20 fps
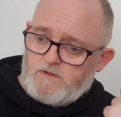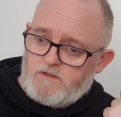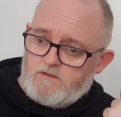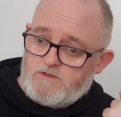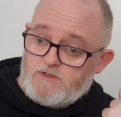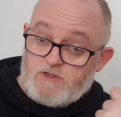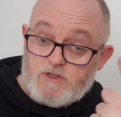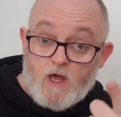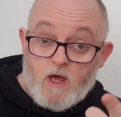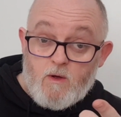
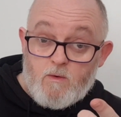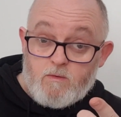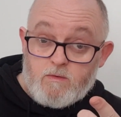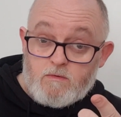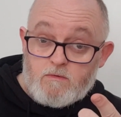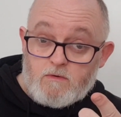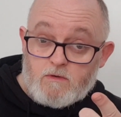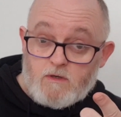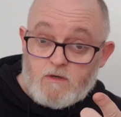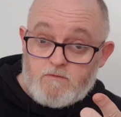so, I'm going
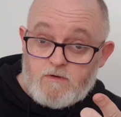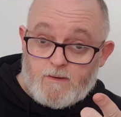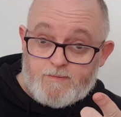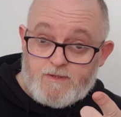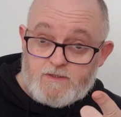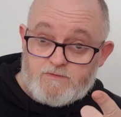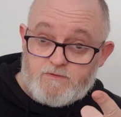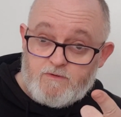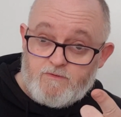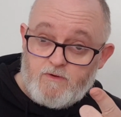to wrap
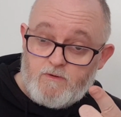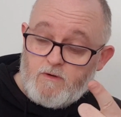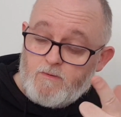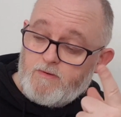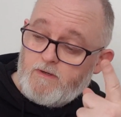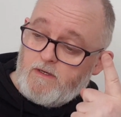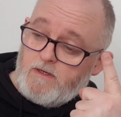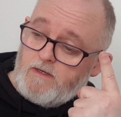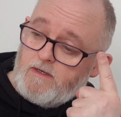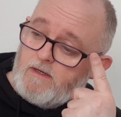this review up.
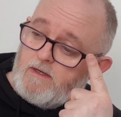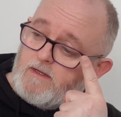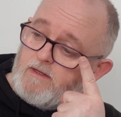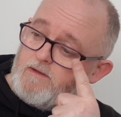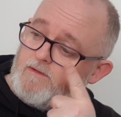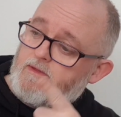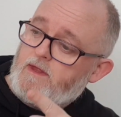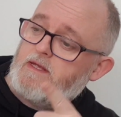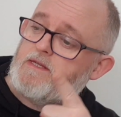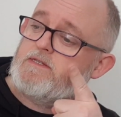
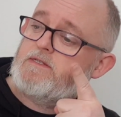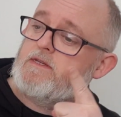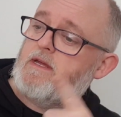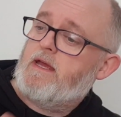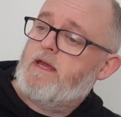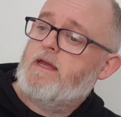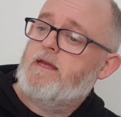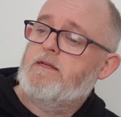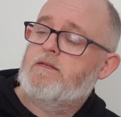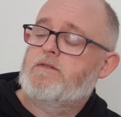This
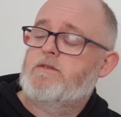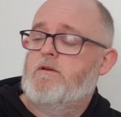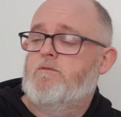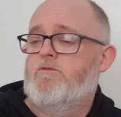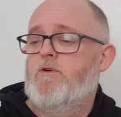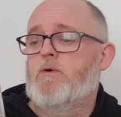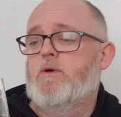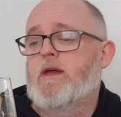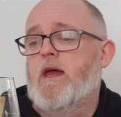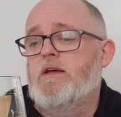is
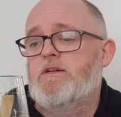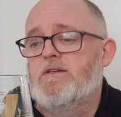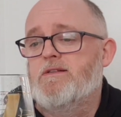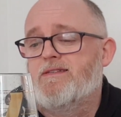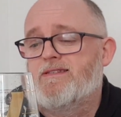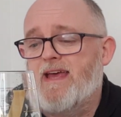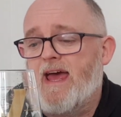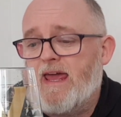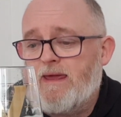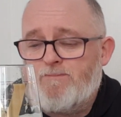
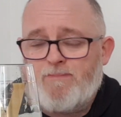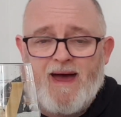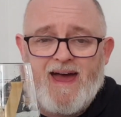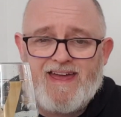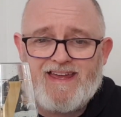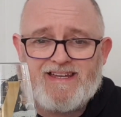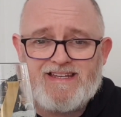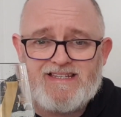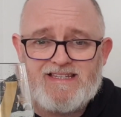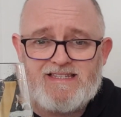Vocations
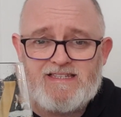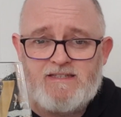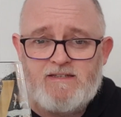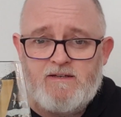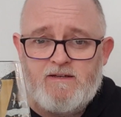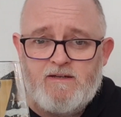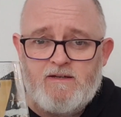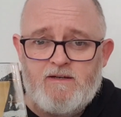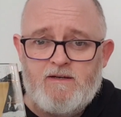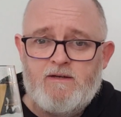Apex.
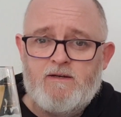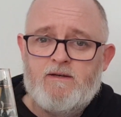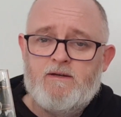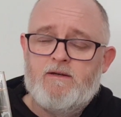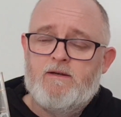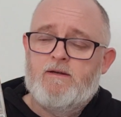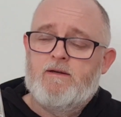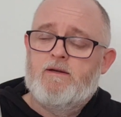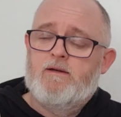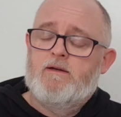
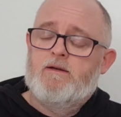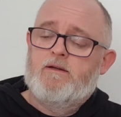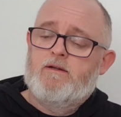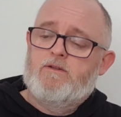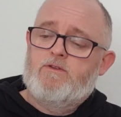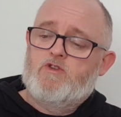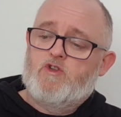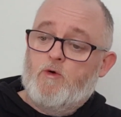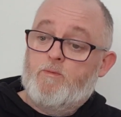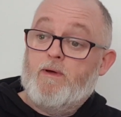
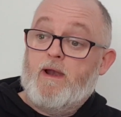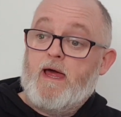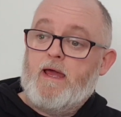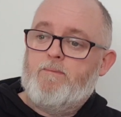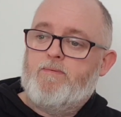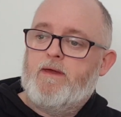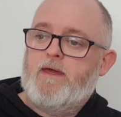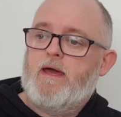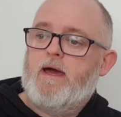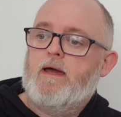Double
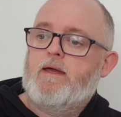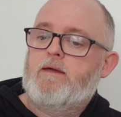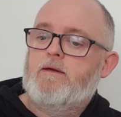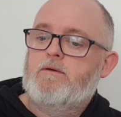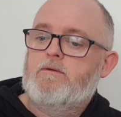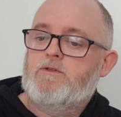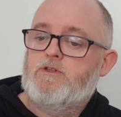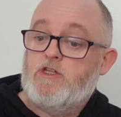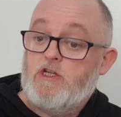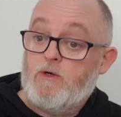IPA.
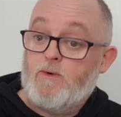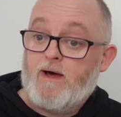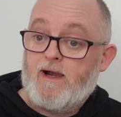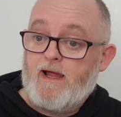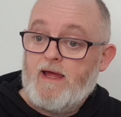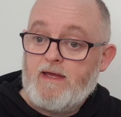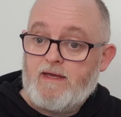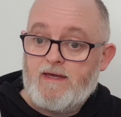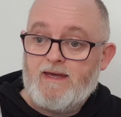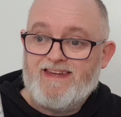Do I
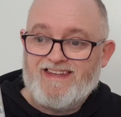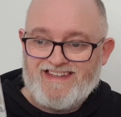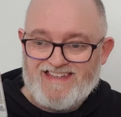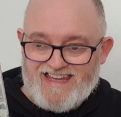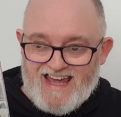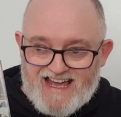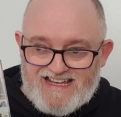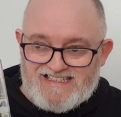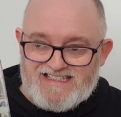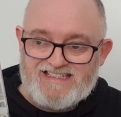like it?
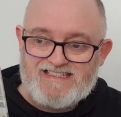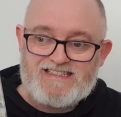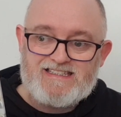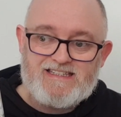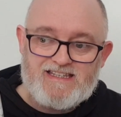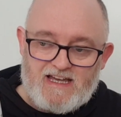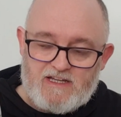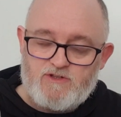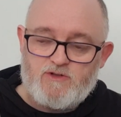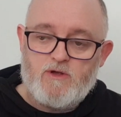Yes,
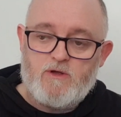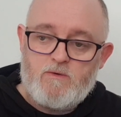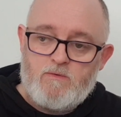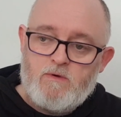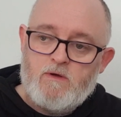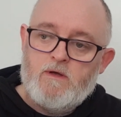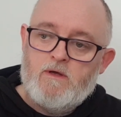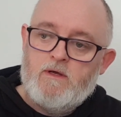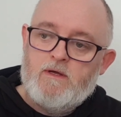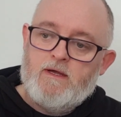I do.
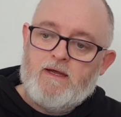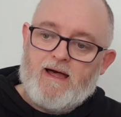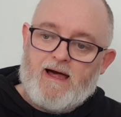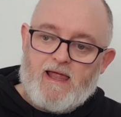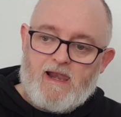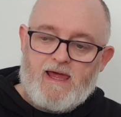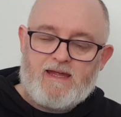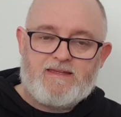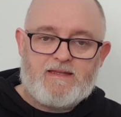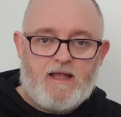I
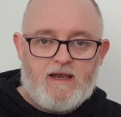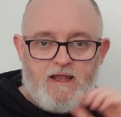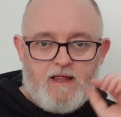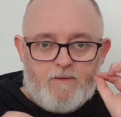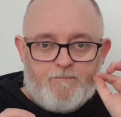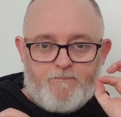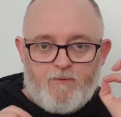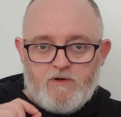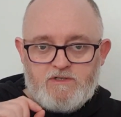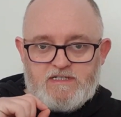like that little
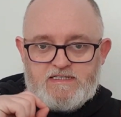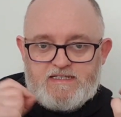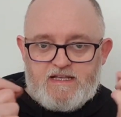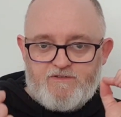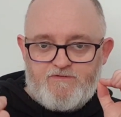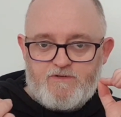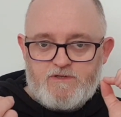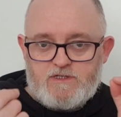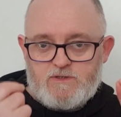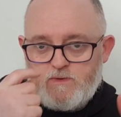point of
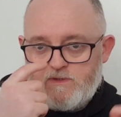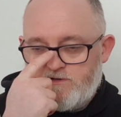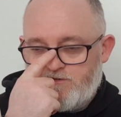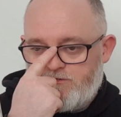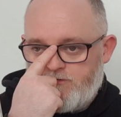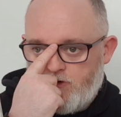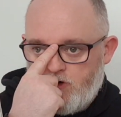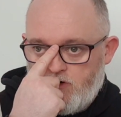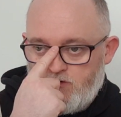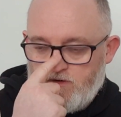difference with the
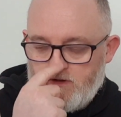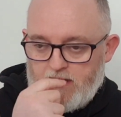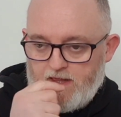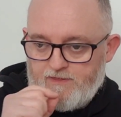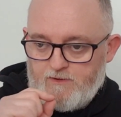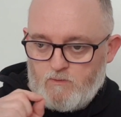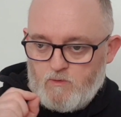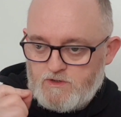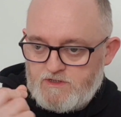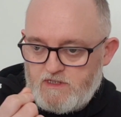floral and
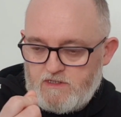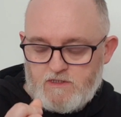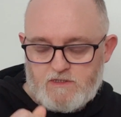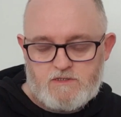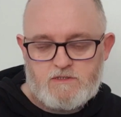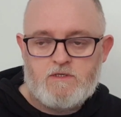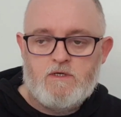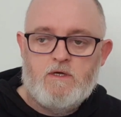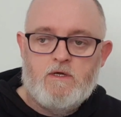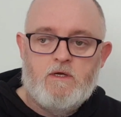the woodiness.